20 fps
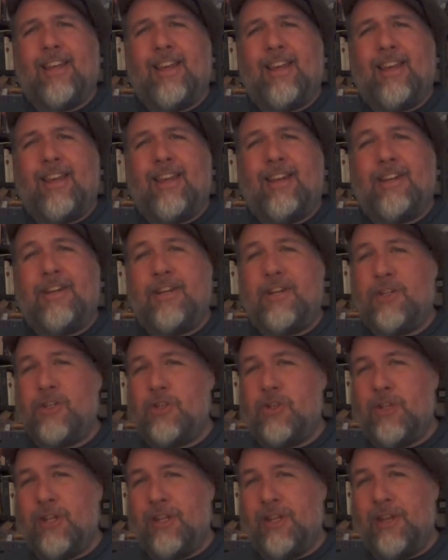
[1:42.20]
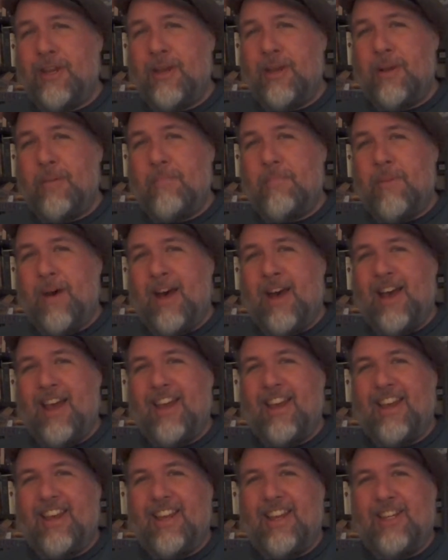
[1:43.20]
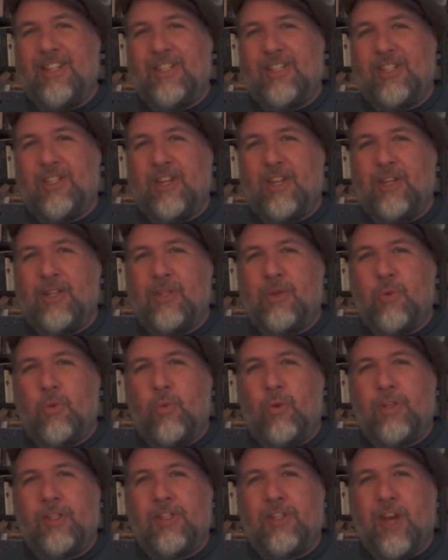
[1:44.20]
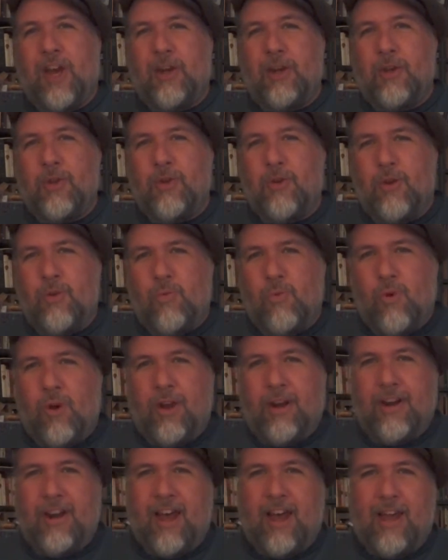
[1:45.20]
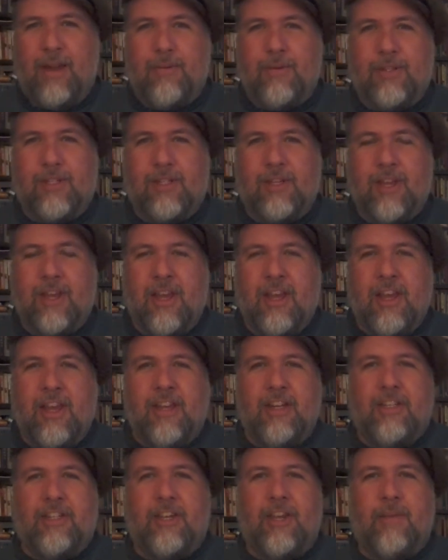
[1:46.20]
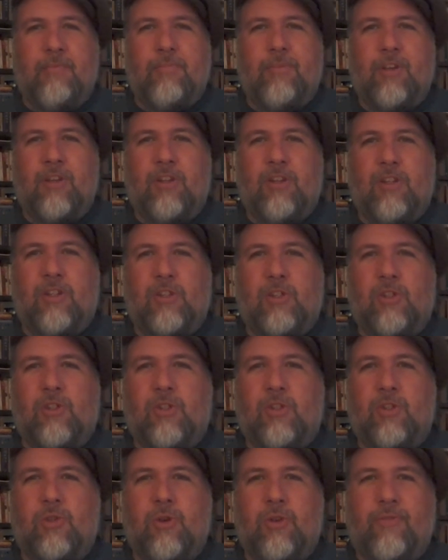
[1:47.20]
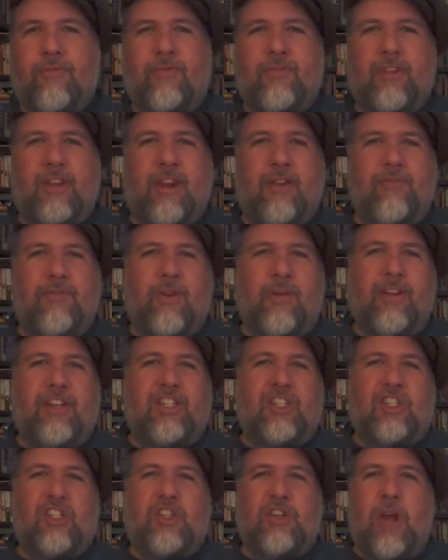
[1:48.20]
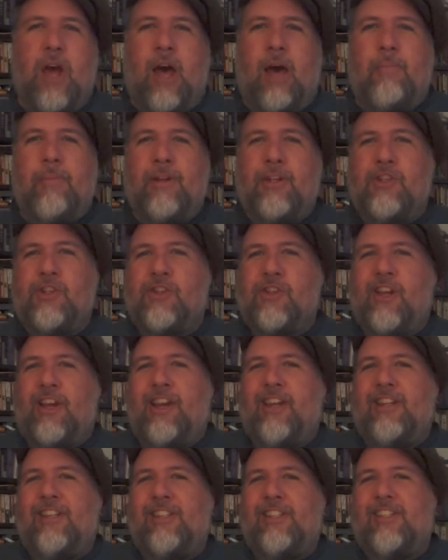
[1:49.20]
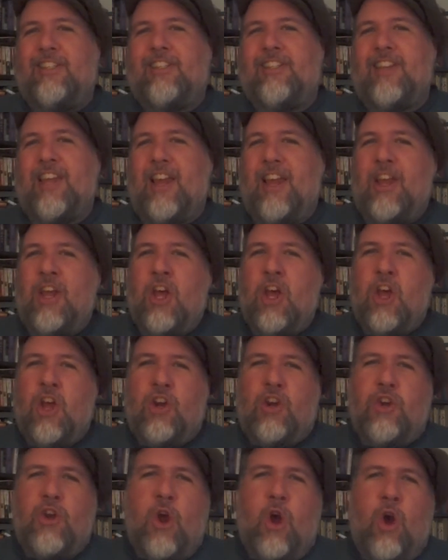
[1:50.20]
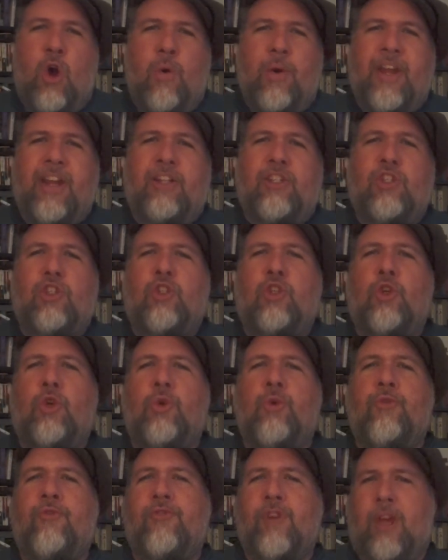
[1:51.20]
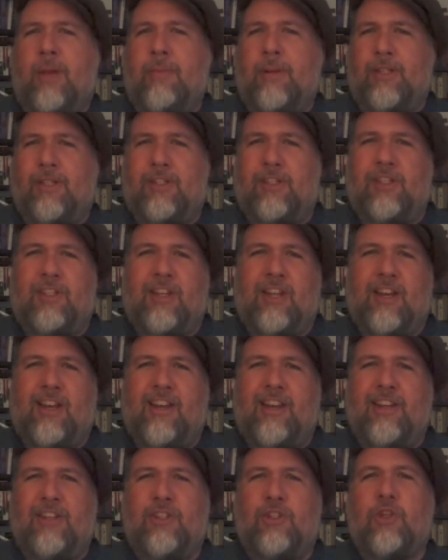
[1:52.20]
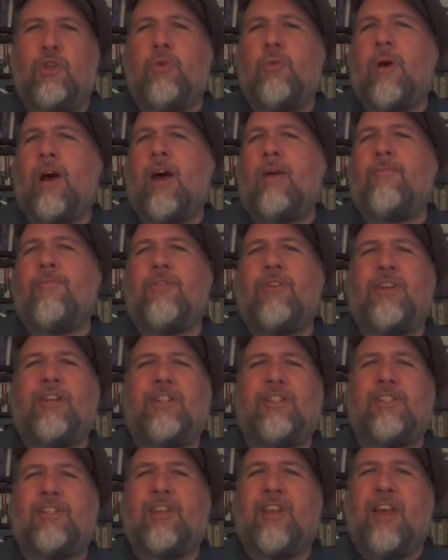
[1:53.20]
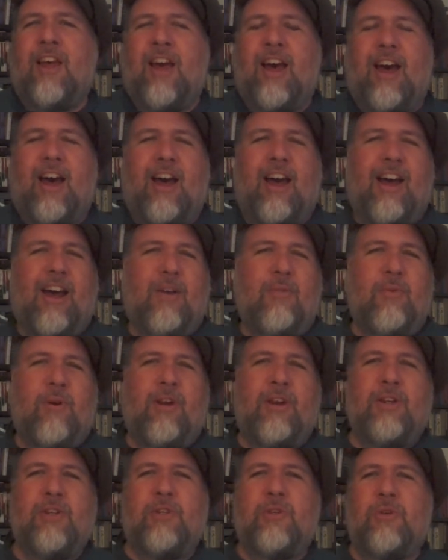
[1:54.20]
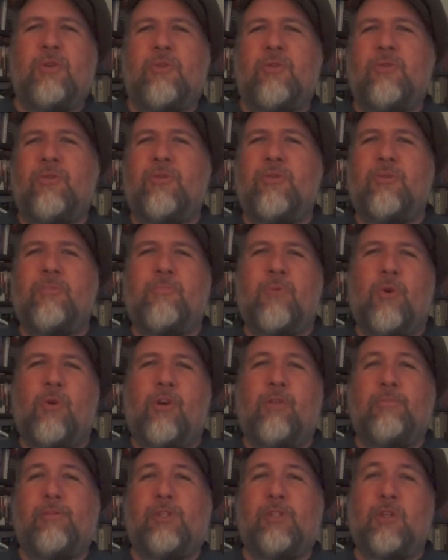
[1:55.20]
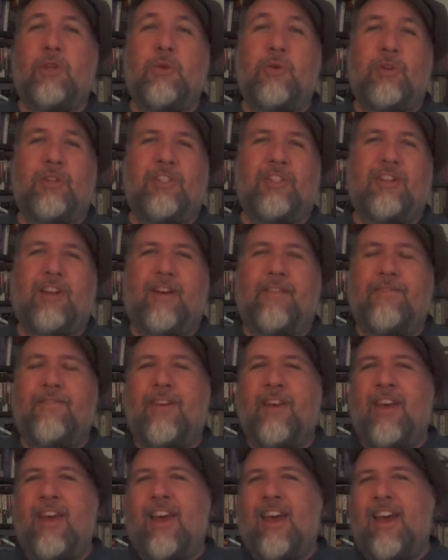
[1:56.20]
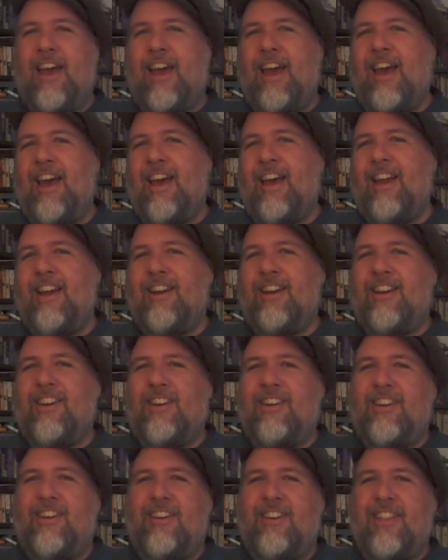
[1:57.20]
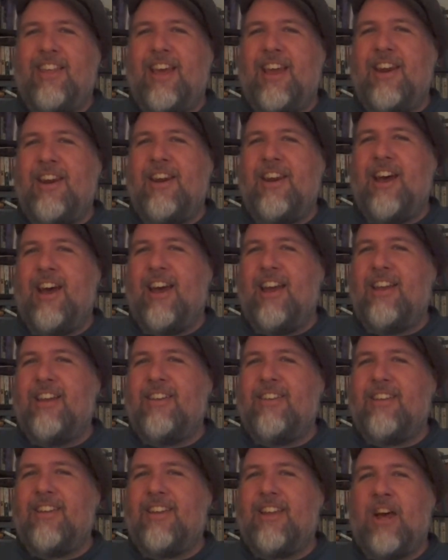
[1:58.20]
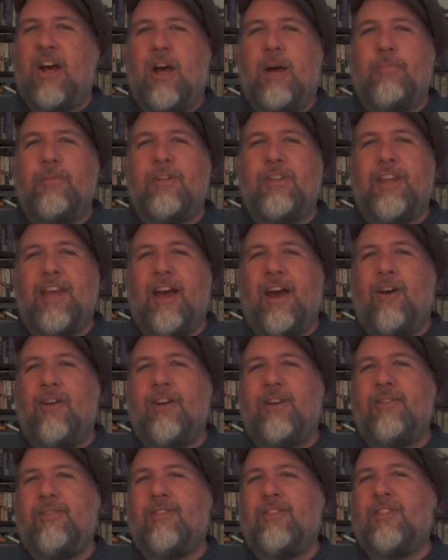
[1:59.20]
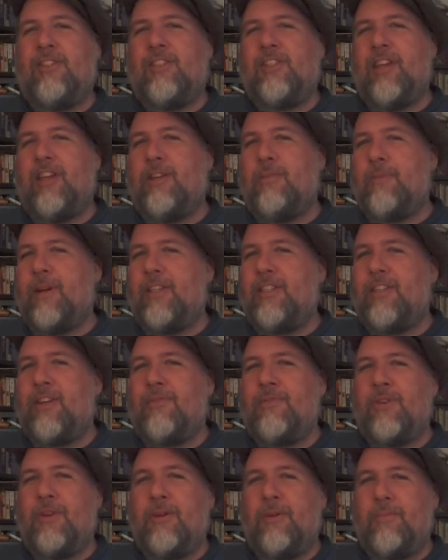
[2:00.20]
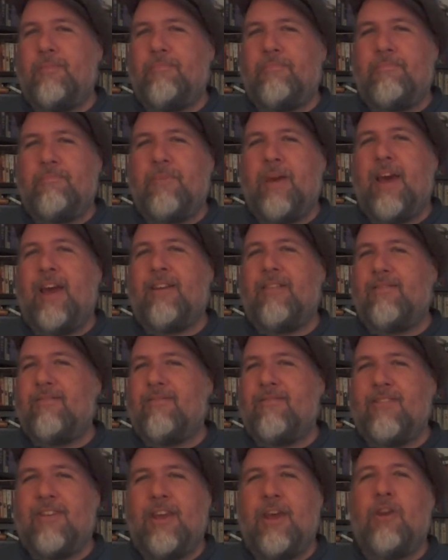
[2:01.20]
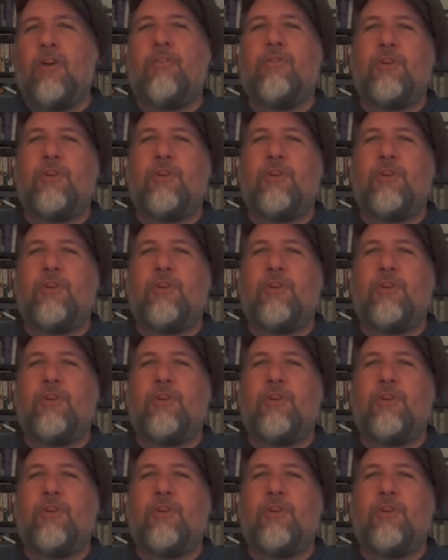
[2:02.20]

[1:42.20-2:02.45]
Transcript: initially my instinct was not a good one. I was tempted to sort of get very snobbish and say, no, it's too famous. It's too obvious. I want to do the more obscure stuff. And then I calmed down and said to myself, Matt, get over